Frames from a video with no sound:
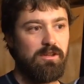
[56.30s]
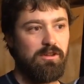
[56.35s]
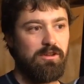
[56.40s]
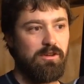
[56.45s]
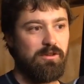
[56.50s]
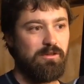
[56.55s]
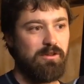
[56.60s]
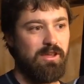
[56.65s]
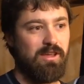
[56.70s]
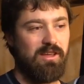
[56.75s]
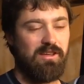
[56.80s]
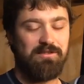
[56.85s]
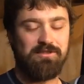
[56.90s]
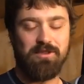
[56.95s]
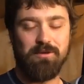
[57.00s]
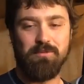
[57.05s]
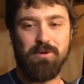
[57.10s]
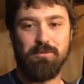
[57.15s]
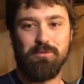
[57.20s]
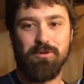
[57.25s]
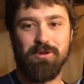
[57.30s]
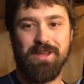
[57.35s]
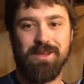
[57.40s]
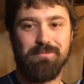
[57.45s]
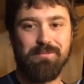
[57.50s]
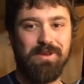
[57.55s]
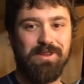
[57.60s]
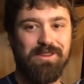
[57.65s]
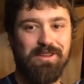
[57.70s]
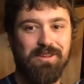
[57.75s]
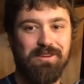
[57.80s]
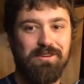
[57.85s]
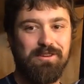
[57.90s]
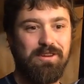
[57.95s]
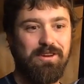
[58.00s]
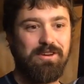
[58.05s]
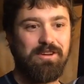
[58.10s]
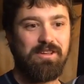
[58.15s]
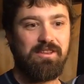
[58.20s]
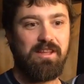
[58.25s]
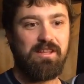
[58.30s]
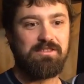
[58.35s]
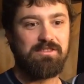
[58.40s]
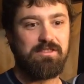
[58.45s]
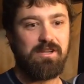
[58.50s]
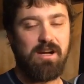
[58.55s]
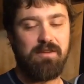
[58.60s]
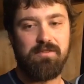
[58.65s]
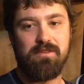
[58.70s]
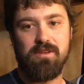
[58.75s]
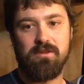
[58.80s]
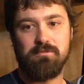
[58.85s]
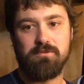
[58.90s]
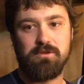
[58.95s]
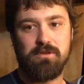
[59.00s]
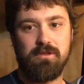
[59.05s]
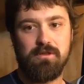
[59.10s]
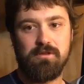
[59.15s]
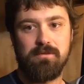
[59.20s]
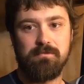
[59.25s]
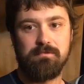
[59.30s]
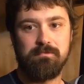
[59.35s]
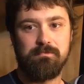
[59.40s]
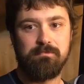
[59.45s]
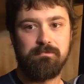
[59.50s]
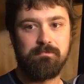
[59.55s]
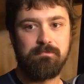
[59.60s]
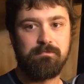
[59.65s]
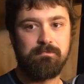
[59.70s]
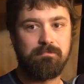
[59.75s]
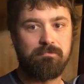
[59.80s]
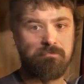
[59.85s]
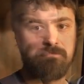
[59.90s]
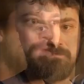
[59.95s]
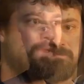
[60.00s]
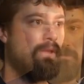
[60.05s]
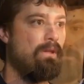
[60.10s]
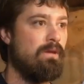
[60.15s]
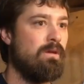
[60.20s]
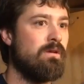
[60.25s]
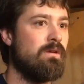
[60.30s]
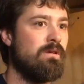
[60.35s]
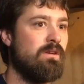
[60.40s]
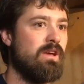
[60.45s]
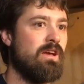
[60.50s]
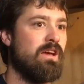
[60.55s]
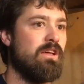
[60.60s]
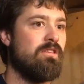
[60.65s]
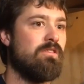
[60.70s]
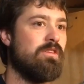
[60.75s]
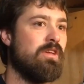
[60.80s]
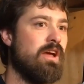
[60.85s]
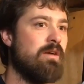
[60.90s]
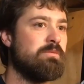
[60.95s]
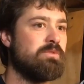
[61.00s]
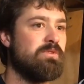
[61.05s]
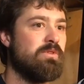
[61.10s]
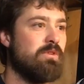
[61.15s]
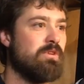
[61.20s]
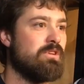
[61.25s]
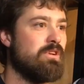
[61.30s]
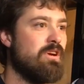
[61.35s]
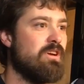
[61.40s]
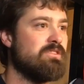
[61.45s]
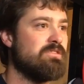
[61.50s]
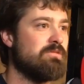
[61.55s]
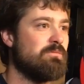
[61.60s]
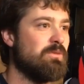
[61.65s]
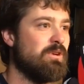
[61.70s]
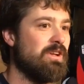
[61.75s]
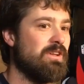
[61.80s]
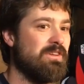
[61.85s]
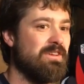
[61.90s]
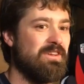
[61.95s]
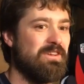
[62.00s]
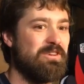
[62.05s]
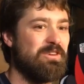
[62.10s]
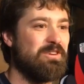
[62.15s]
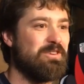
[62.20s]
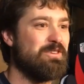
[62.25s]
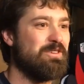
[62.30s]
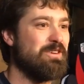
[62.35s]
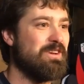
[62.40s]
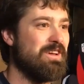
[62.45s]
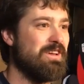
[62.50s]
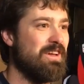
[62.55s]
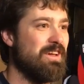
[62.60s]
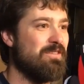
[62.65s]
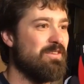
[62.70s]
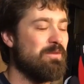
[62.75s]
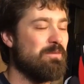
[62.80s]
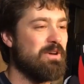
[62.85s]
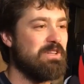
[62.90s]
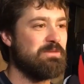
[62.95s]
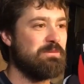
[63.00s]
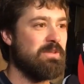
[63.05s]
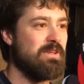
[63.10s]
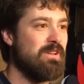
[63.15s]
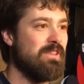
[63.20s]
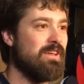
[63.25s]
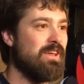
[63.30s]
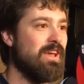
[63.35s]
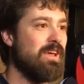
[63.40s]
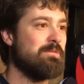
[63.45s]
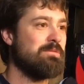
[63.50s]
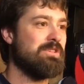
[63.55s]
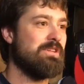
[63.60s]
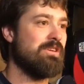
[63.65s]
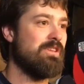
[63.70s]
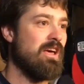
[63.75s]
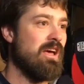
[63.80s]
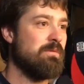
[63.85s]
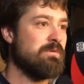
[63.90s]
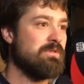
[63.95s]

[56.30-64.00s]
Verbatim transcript: you know, if some people like being the underdog and that's driving them, sure. You know, yeah, the atmosphere looked awesome. But I, you know, if anybody's been to the games here, the